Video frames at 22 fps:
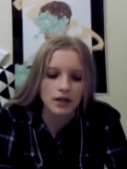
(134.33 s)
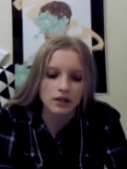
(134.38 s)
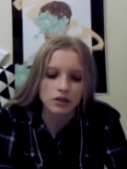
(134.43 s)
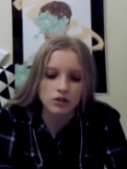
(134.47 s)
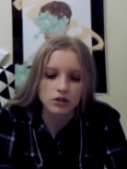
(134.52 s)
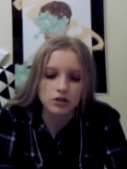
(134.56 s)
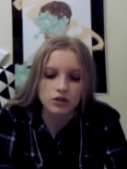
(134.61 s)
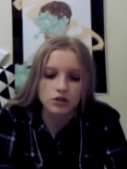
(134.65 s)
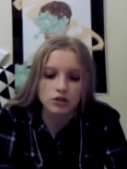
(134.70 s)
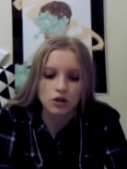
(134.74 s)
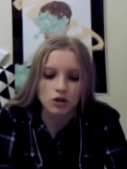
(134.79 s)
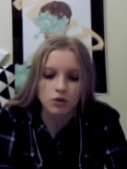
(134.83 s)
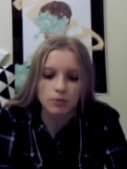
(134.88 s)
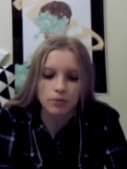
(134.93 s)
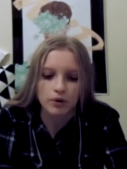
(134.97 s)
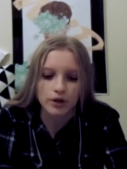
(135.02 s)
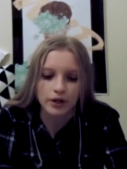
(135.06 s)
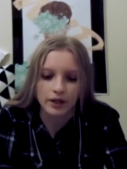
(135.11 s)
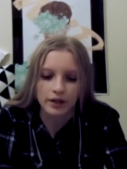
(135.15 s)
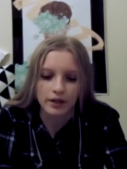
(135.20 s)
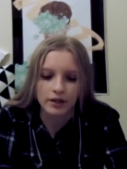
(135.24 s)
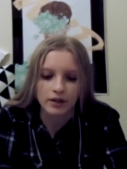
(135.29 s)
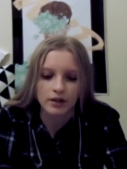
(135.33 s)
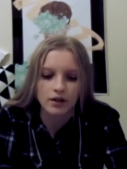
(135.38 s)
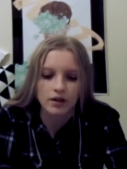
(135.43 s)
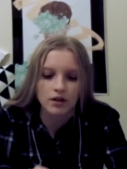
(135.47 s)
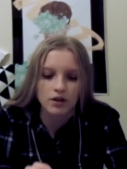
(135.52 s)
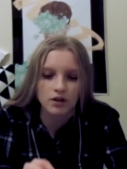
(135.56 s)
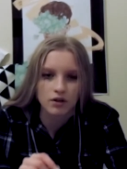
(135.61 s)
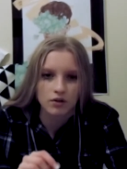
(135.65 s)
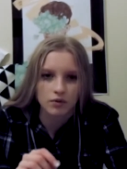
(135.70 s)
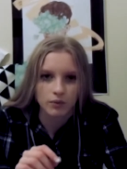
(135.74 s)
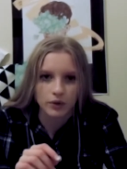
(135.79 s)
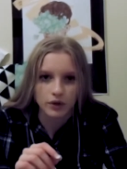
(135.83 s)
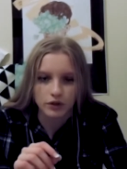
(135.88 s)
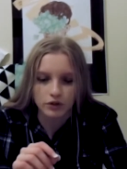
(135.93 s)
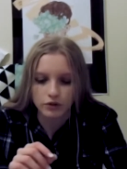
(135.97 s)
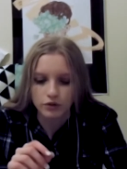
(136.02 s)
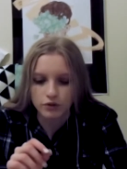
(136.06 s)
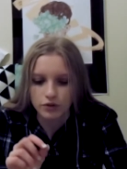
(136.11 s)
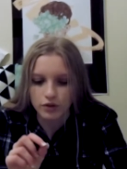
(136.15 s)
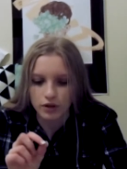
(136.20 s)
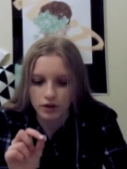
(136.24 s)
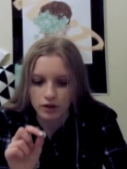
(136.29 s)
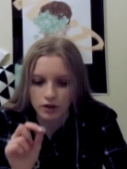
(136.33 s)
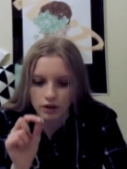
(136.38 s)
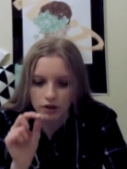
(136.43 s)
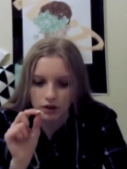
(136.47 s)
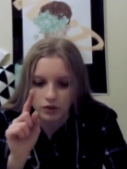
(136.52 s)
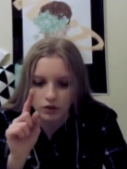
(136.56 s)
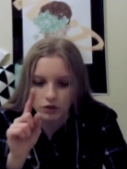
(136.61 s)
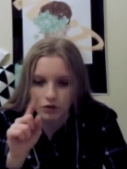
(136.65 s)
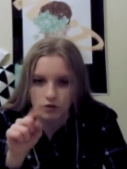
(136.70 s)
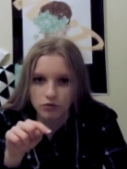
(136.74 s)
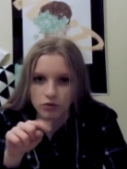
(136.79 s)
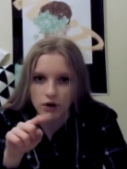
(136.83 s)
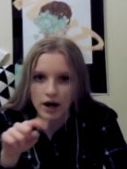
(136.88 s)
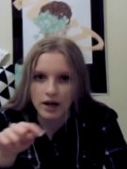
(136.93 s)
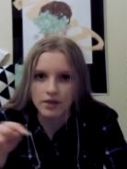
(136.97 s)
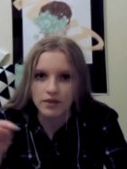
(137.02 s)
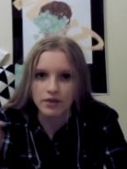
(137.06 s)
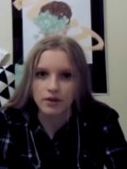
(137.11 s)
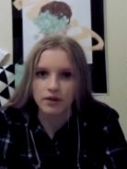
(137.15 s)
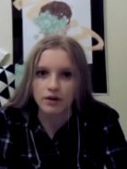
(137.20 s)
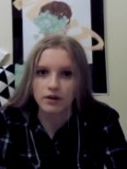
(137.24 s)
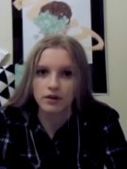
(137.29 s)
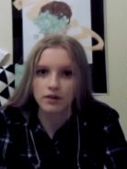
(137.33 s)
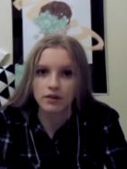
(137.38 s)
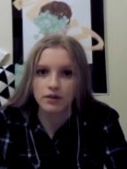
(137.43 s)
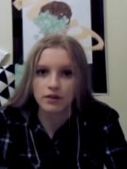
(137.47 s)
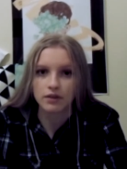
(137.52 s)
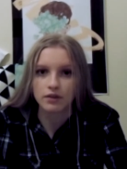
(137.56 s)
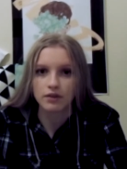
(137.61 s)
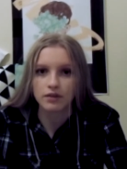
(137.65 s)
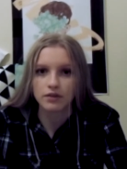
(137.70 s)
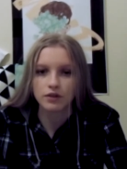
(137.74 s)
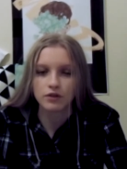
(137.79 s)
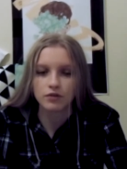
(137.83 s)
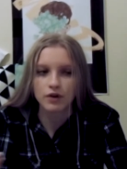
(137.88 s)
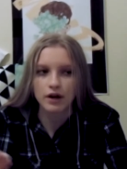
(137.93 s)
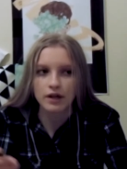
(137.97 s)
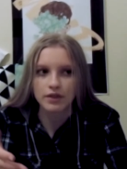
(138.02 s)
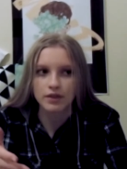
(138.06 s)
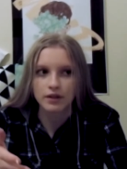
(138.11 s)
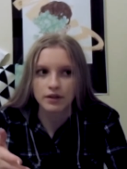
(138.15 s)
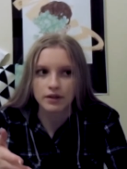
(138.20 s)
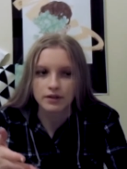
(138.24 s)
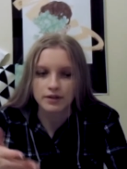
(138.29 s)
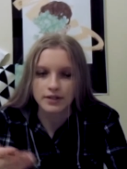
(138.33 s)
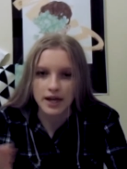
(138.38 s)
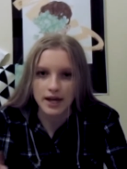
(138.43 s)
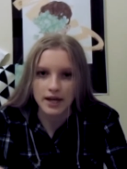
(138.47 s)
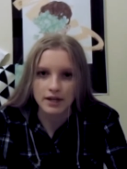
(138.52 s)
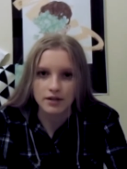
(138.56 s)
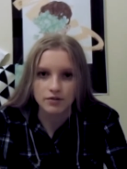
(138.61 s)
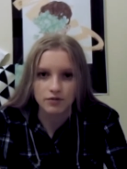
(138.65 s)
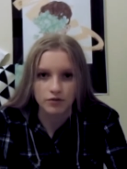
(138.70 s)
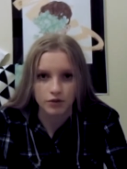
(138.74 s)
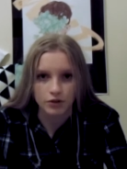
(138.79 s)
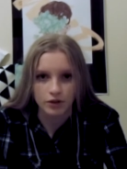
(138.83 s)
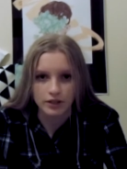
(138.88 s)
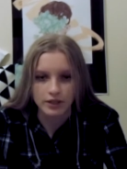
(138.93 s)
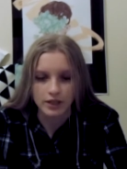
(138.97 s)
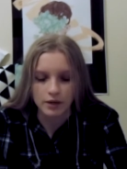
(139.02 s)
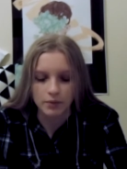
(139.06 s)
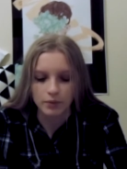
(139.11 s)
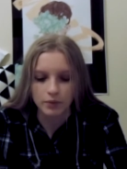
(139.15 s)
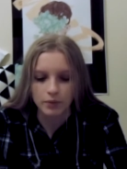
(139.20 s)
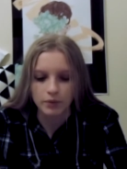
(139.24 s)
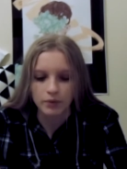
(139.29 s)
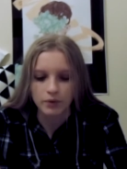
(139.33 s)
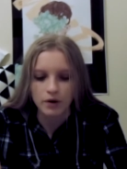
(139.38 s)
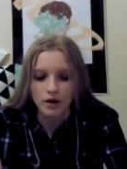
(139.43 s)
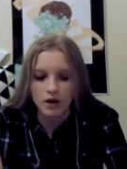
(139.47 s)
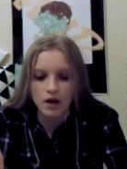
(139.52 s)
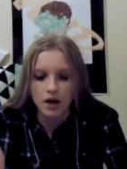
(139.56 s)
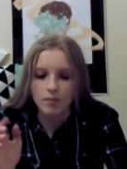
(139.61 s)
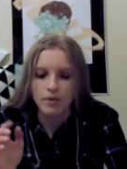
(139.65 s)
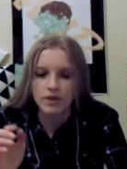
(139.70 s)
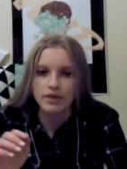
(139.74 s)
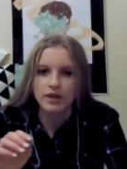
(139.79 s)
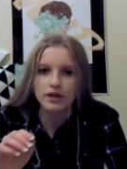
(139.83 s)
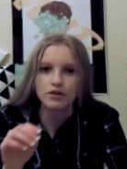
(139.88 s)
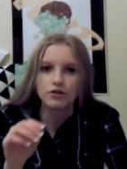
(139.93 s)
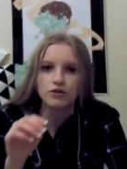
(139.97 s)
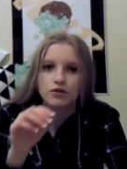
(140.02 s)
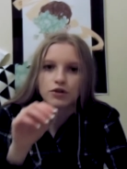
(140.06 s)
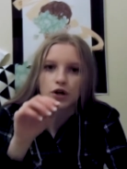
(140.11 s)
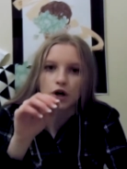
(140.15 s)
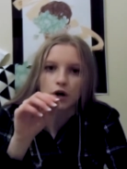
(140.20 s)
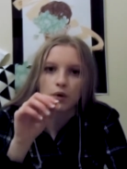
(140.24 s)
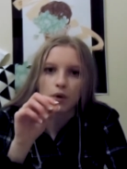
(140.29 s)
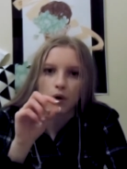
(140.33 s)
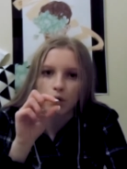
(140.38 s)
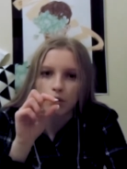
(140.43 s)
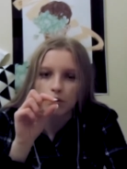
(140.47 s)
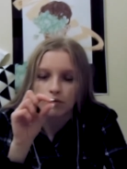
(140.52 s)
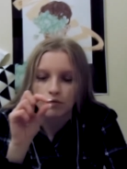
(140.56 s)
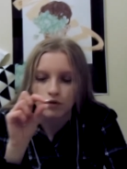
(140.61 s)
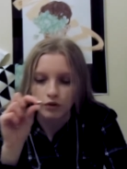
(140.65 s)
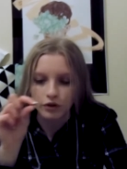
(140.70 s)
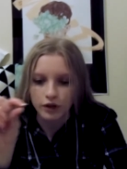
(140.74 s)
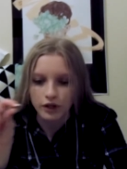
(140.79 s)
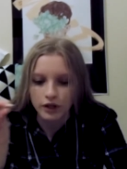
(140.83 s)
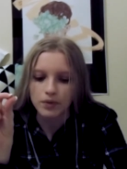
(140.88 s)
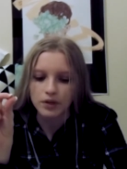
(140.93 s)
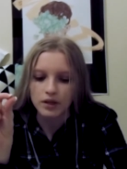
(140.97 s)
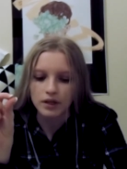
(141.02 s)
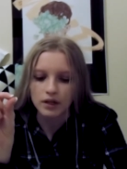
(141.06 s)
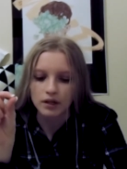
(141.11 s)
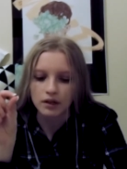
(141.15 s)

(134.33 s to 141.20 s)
looks so pretty when you do you write the date, for example, and then you go over it in a